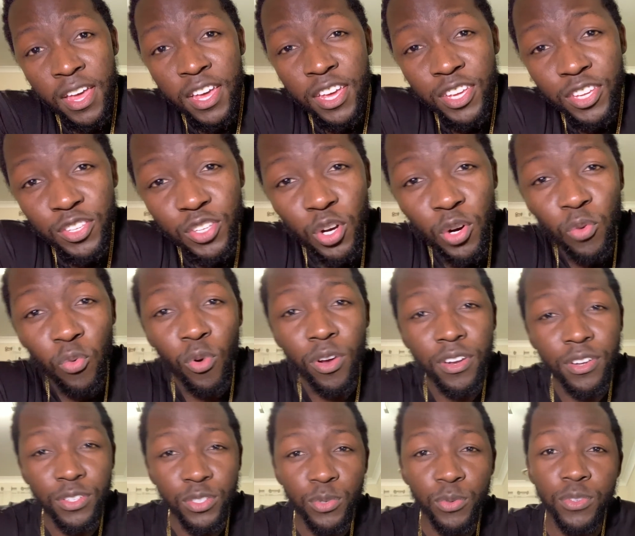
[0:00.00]
Yo, what
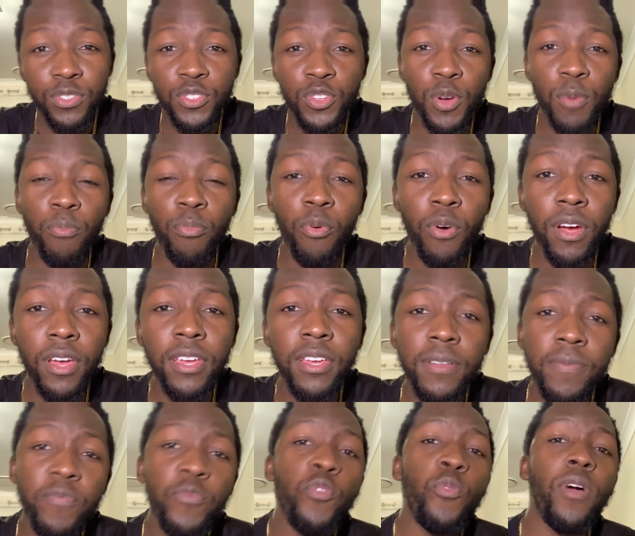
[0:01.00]
it do? It's your boy
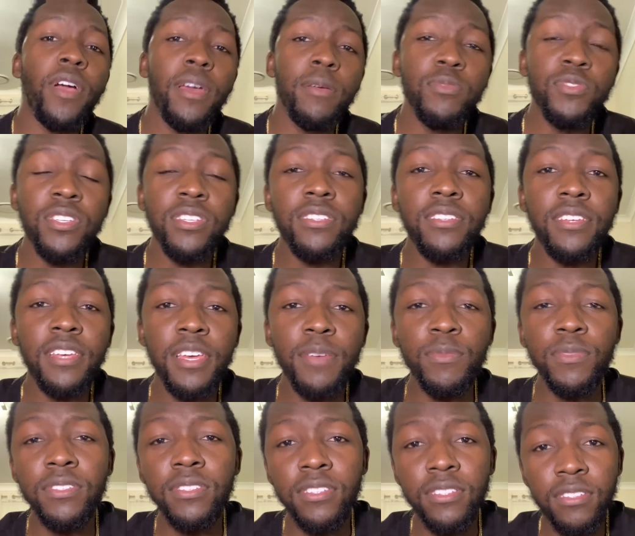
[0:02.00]
YMGTA,
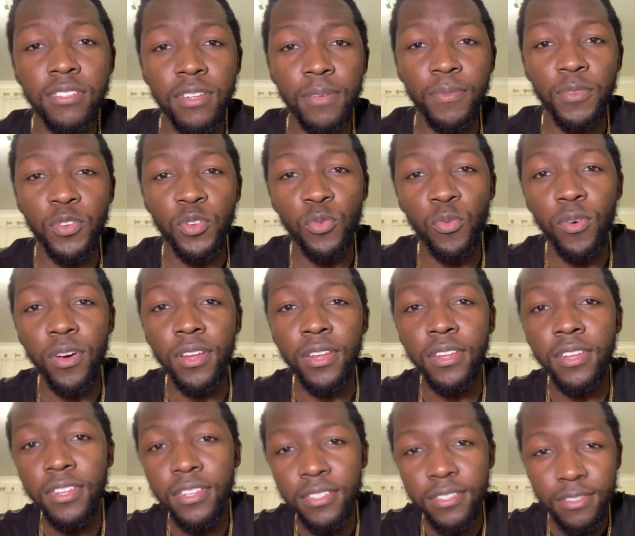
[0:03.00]
Mr. Sim. You know what it
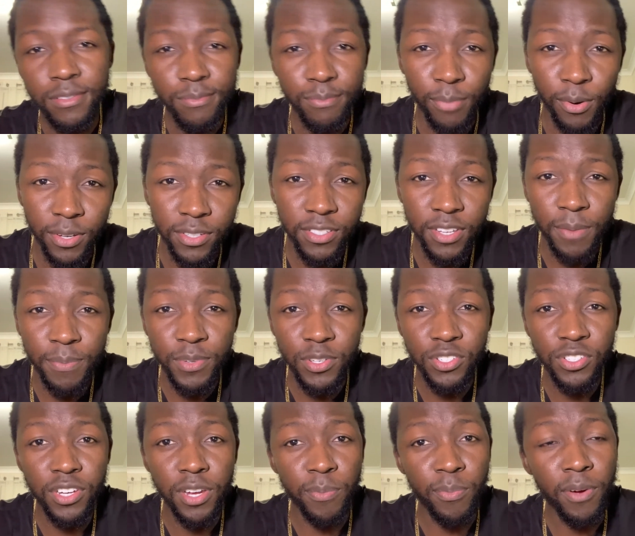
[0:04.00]
is. Boss up and
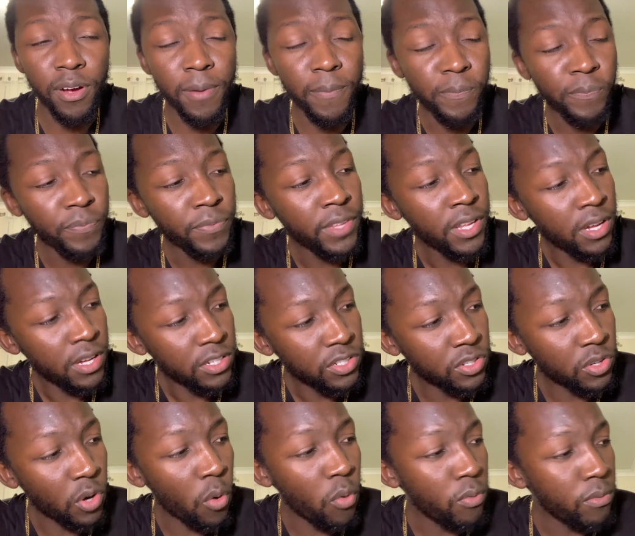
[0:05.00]
shape up.
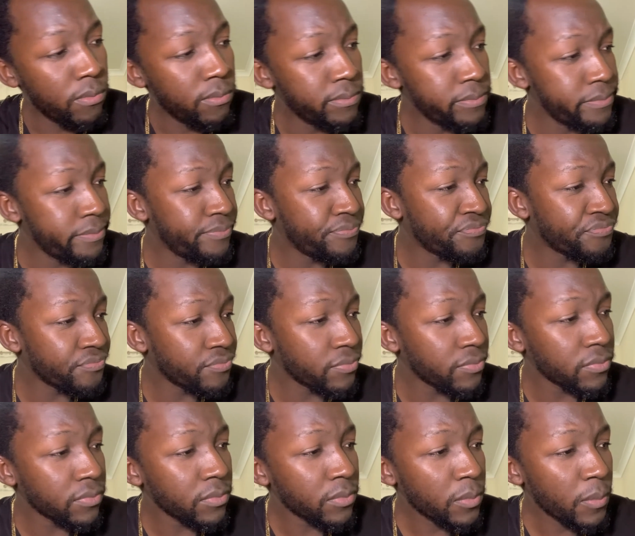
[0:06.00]
So,
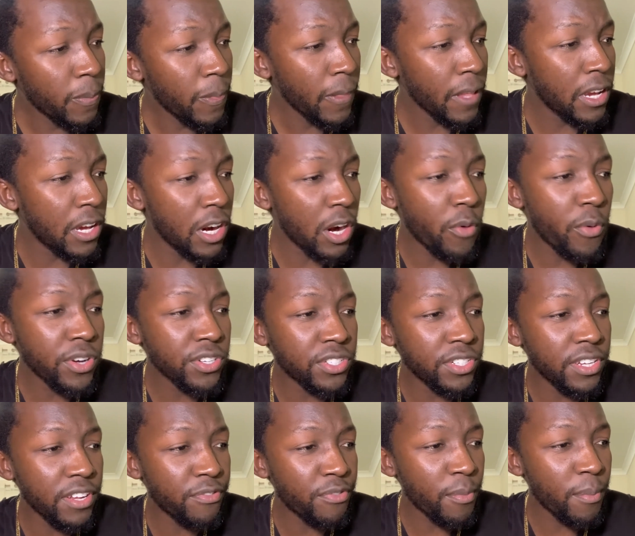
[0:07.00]
I got a question
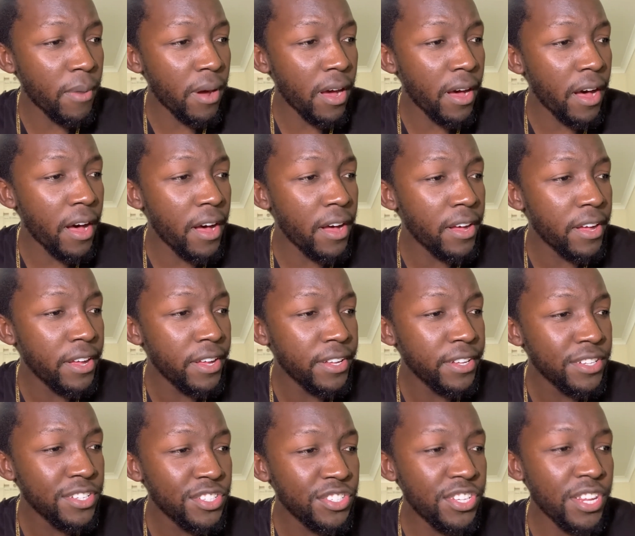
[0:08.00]
here from
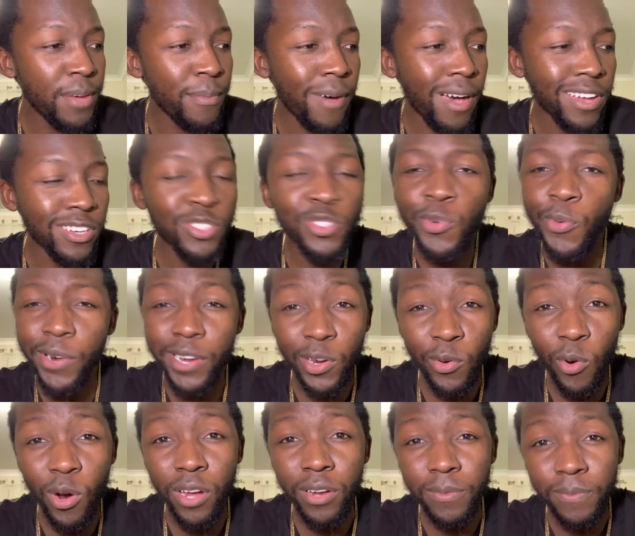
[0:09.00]

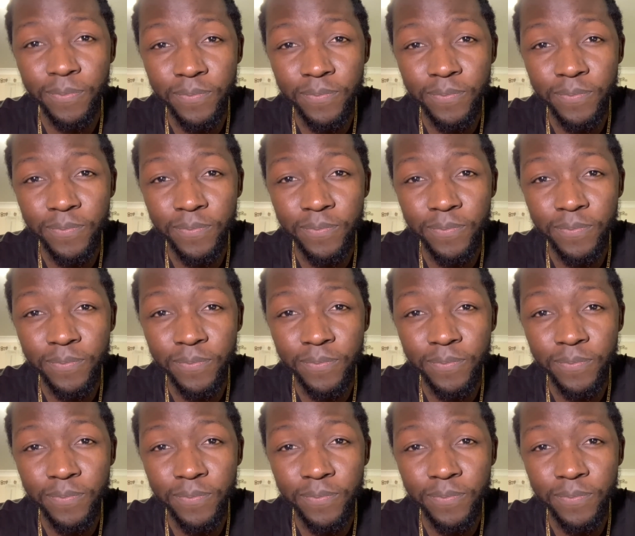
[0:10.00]
Tima21,